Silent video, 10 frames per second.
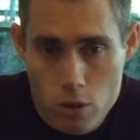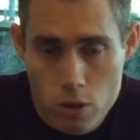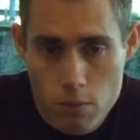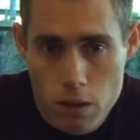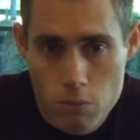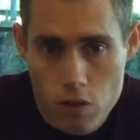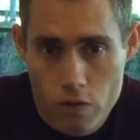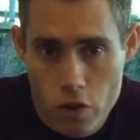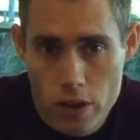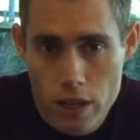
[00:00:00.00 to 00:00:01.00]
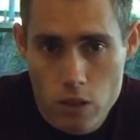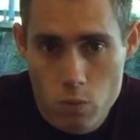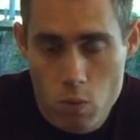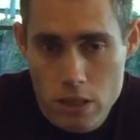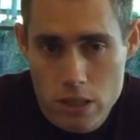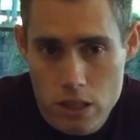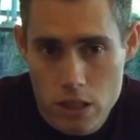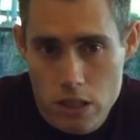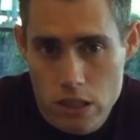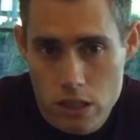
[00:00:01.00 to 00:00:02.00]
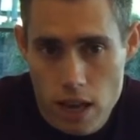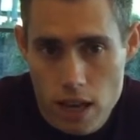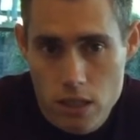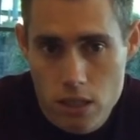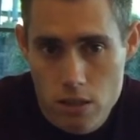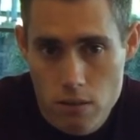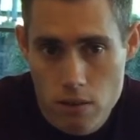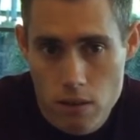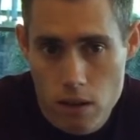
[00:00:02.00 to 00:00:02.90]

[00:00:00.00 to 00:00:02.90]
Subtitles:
sometimes it's very easy when we see success,